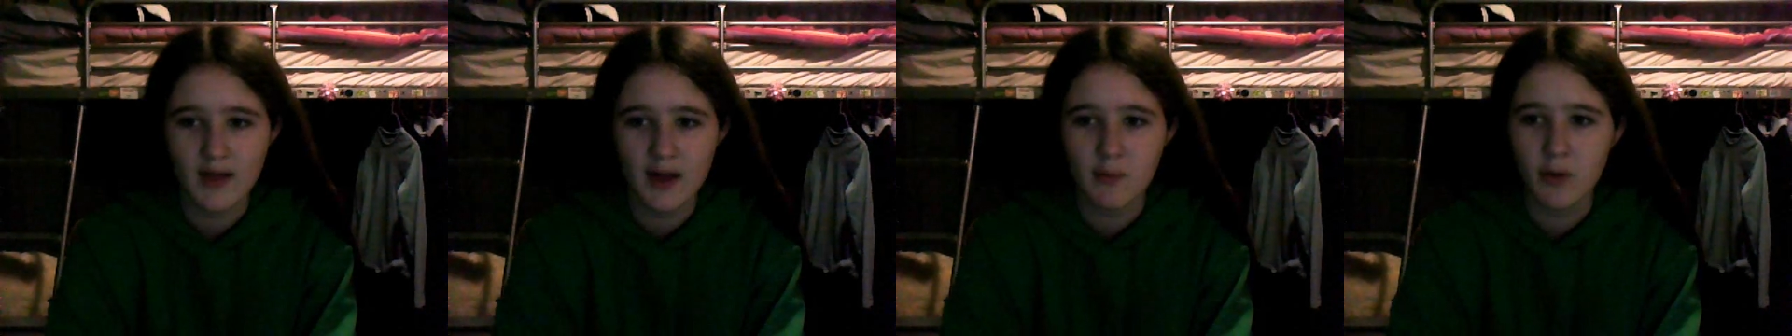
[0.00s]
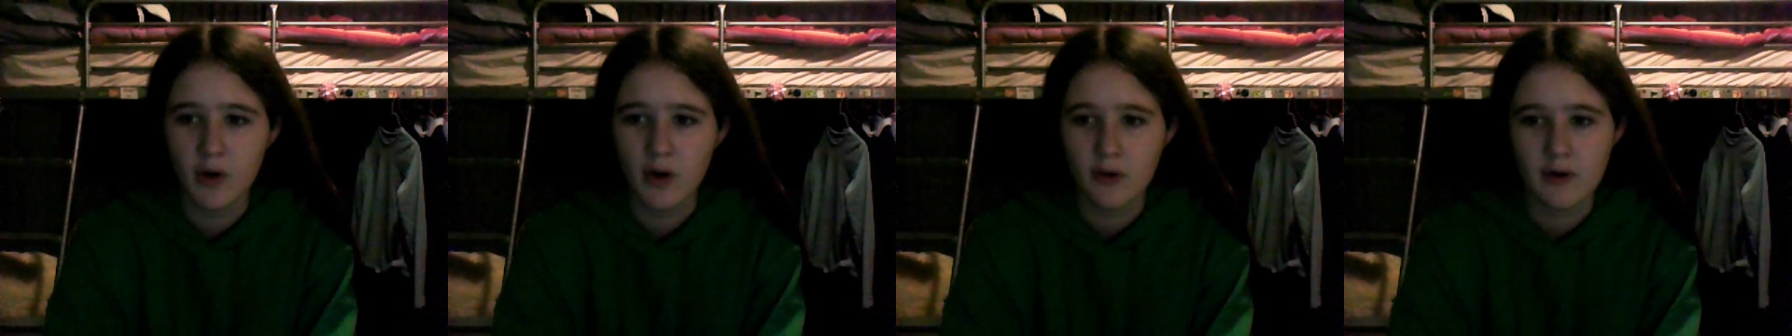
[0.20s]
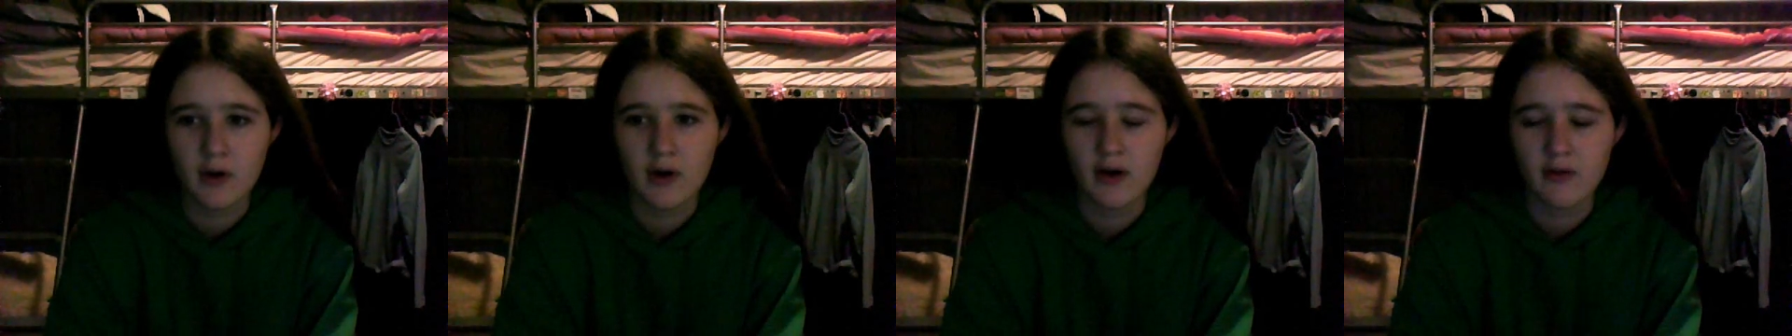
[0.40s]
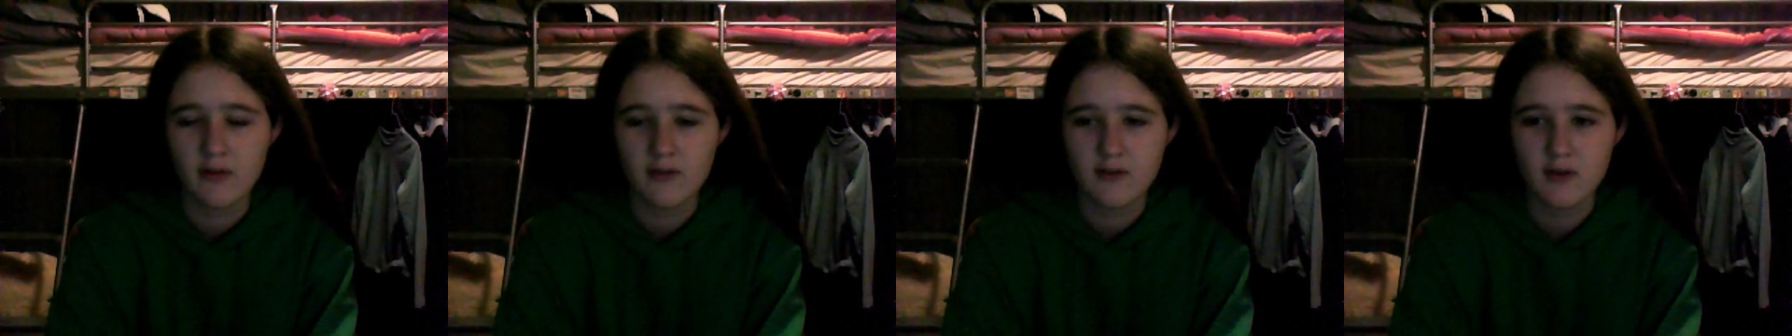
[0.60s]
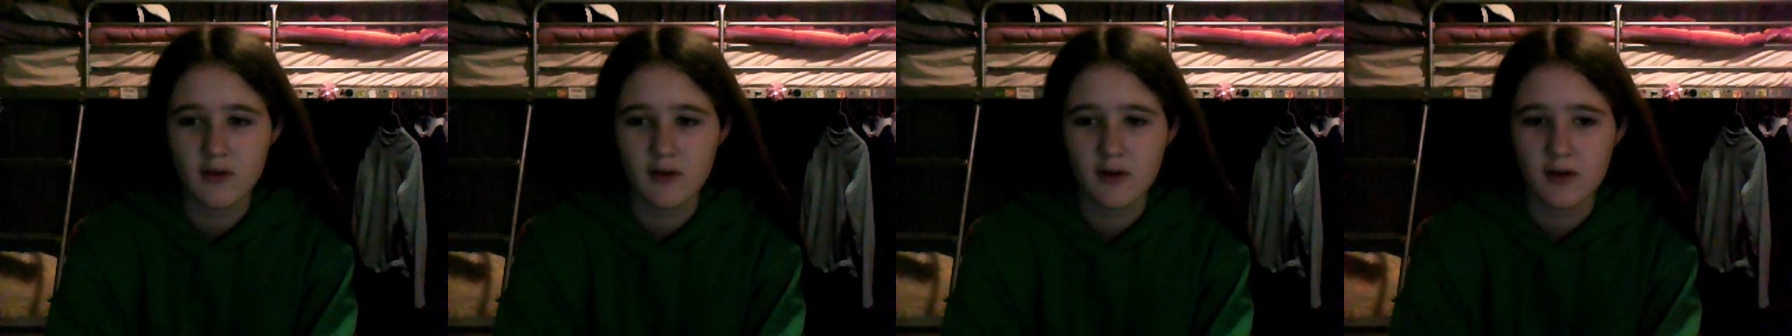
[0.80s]
They won't
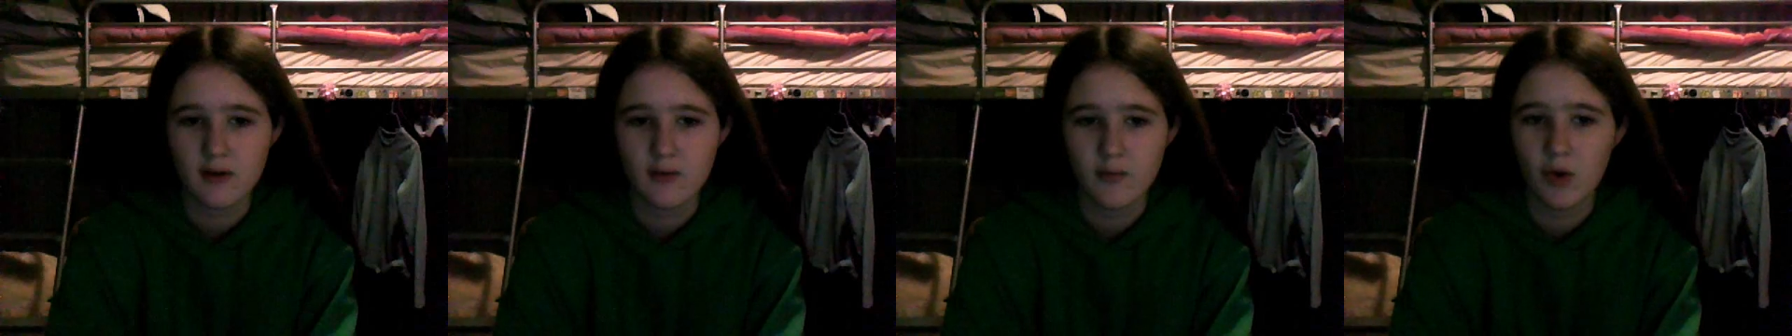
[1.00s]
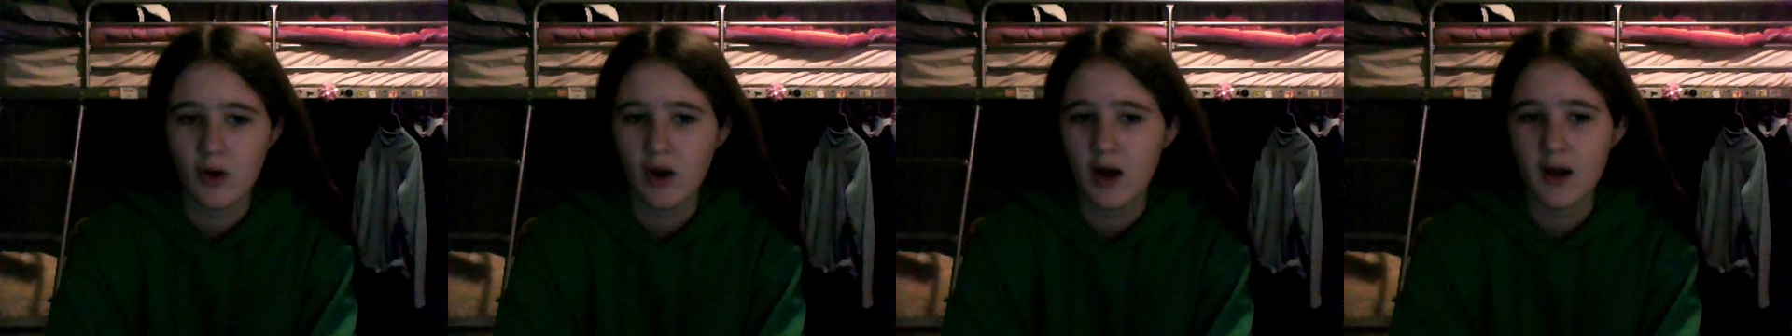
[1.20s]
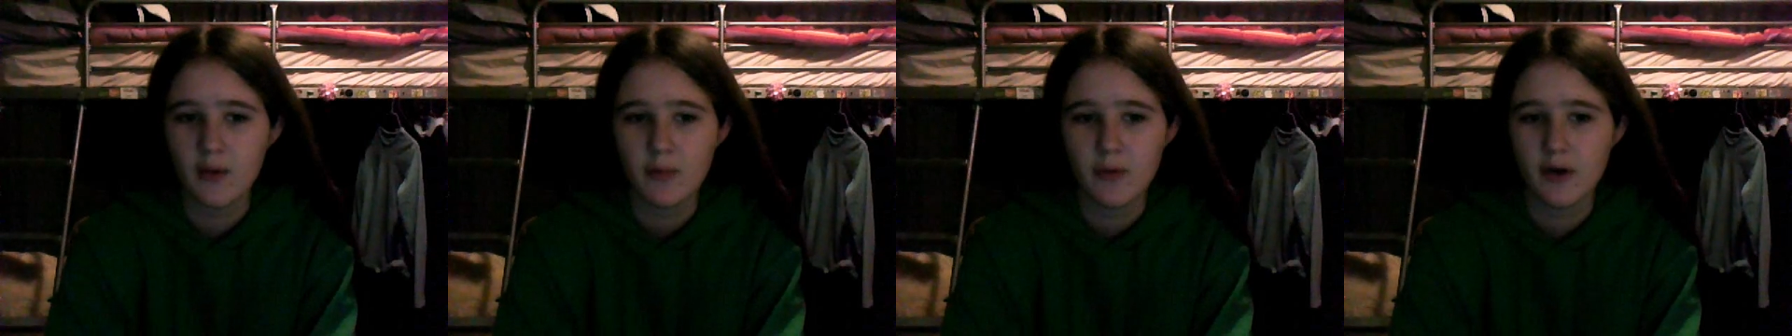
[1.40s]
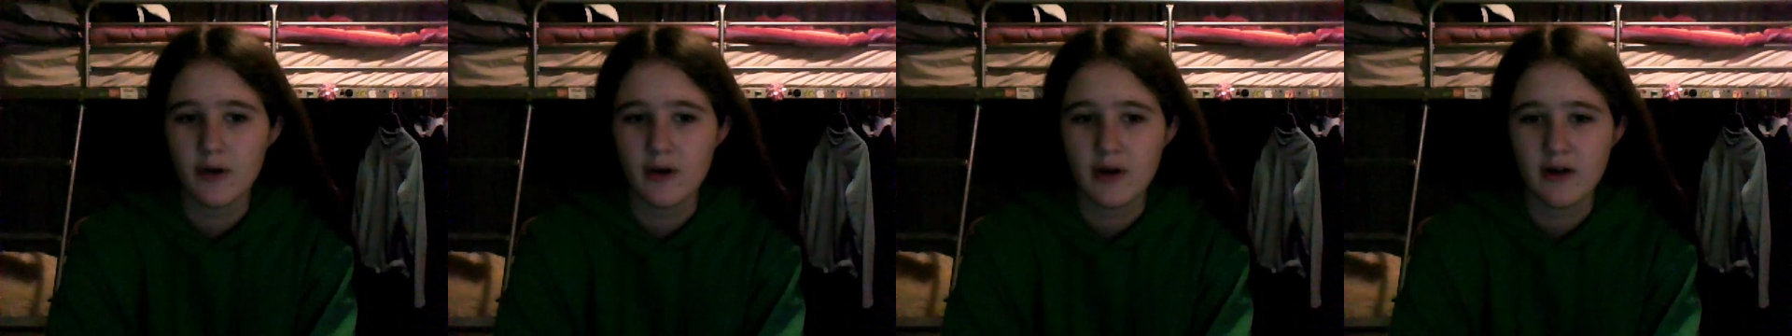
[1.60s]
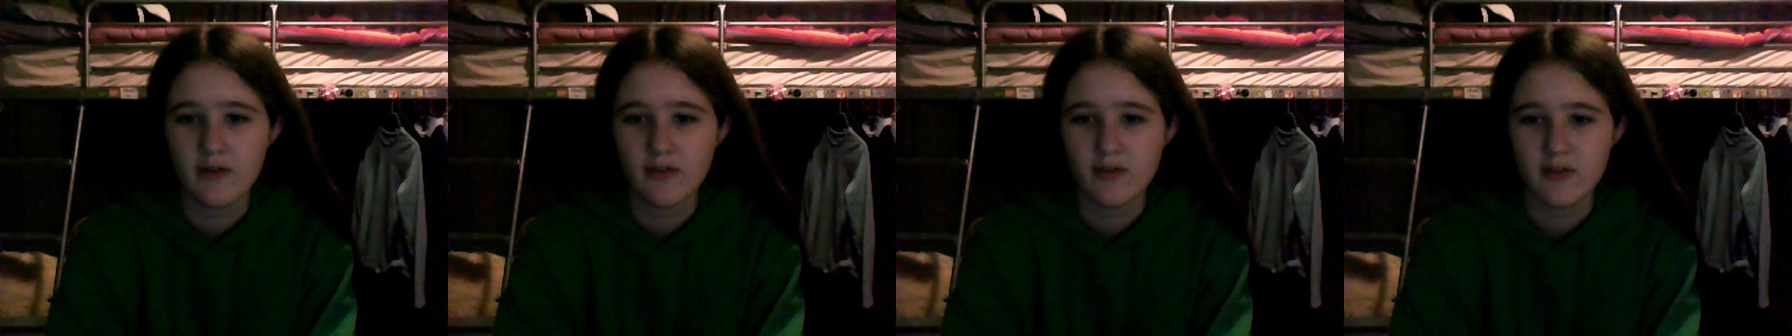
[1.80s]
answer. Well, I
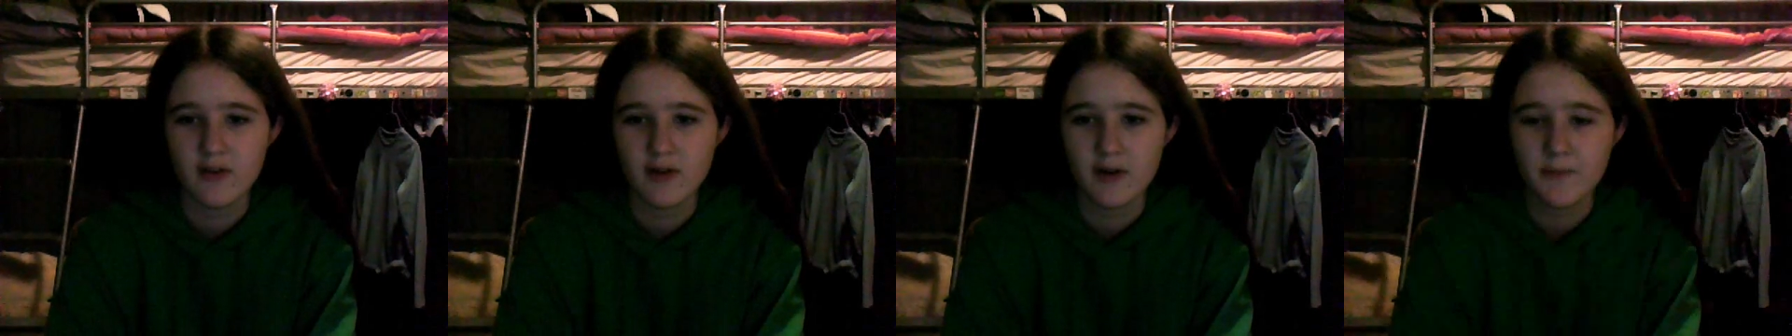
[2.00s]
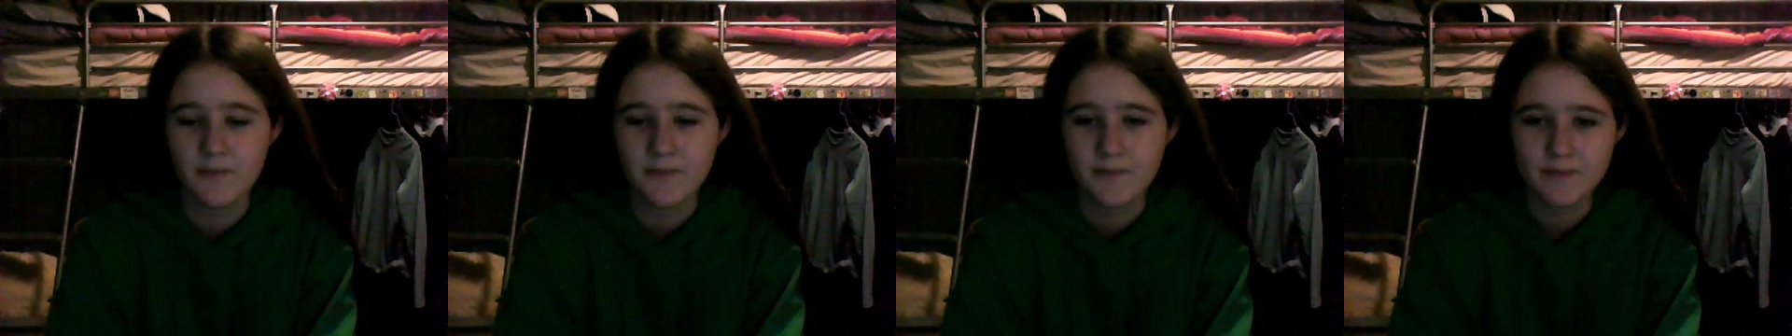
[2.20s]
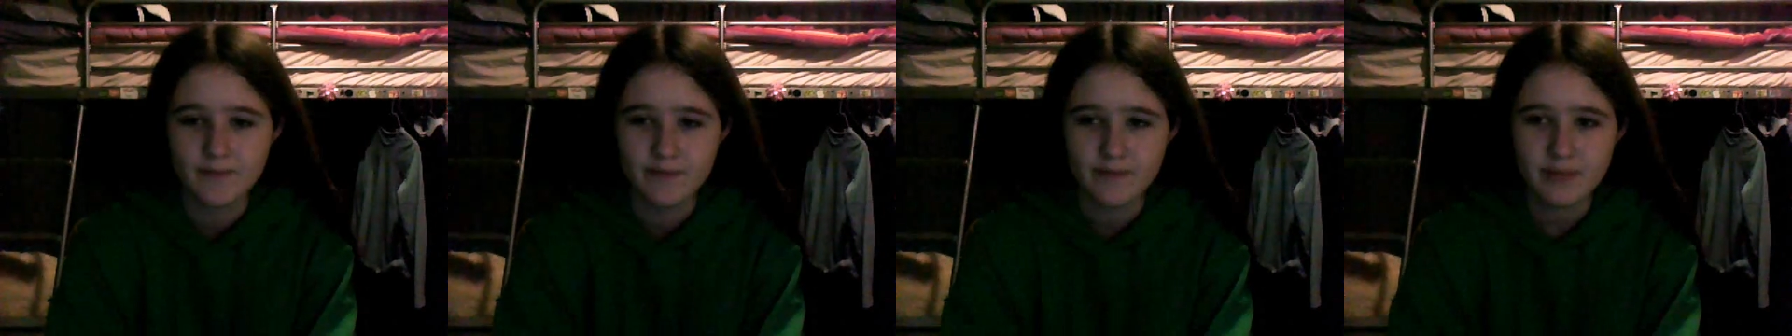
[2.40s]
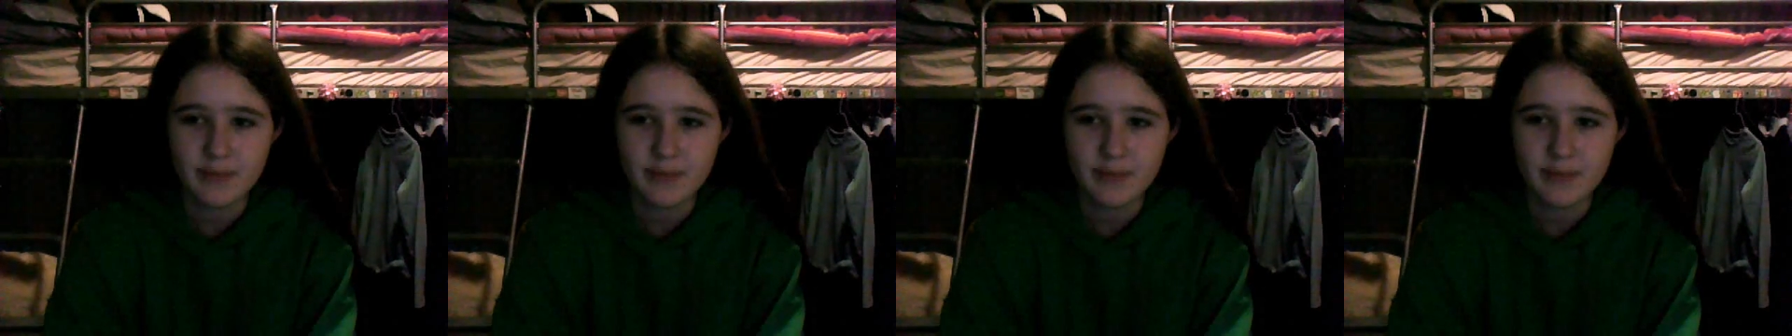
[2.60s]
won't answer.